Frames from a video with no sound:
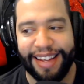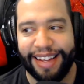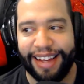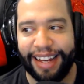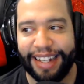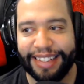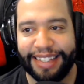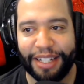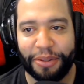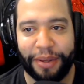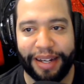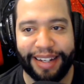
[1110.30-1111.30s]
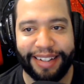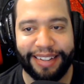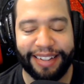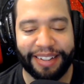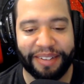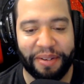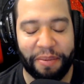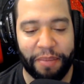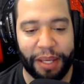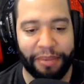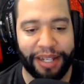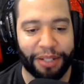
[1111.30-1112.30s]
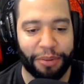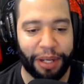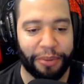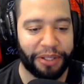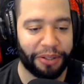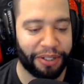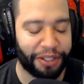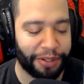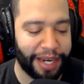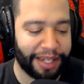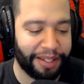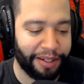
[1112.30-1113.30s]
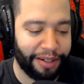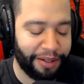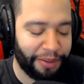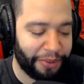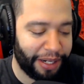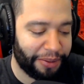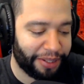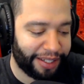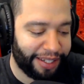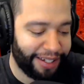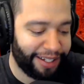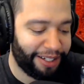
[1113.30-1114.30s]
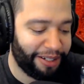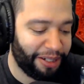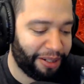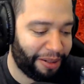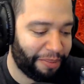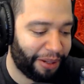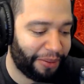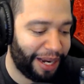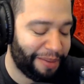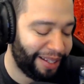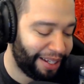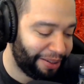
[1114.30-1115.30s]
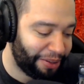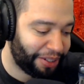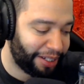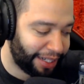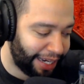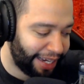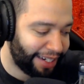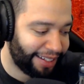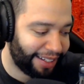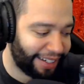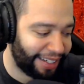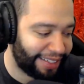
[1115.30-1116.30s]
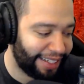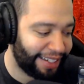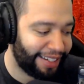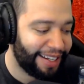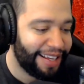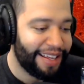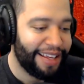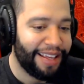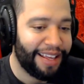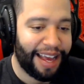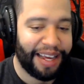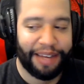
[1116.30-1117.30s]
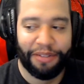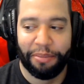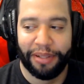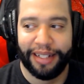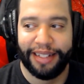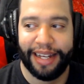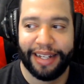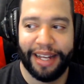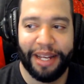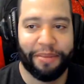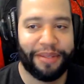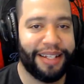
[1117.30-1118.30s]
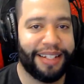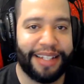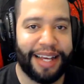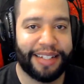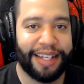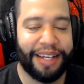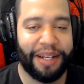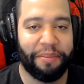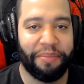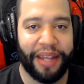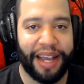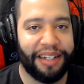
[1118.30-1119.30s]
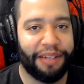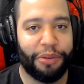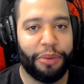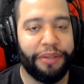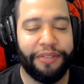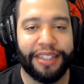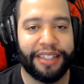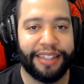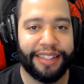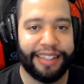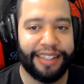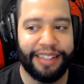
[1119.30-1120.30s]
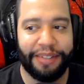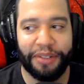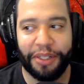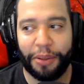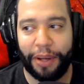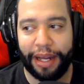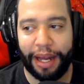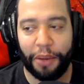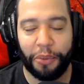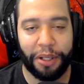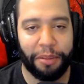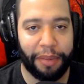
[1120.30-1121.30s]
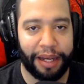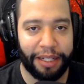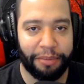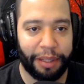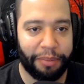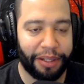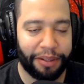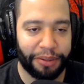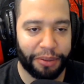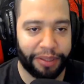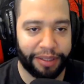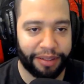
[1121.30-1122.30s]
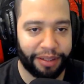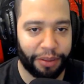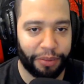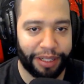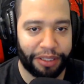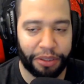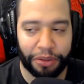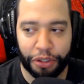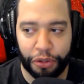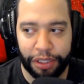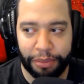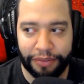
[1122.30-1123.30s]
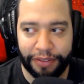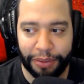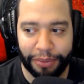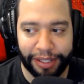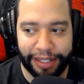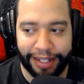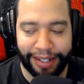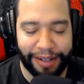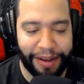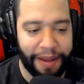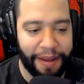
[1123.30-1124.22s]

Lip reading: I guess that's why, like, maybe that's why I was so distracted when I was a kid. But when I played Illusion of Gaia, like I said, I haven't played that game since that time. I never revisited it, even though I wouldn't mind. Maybe I'll do a retro stream of it one day.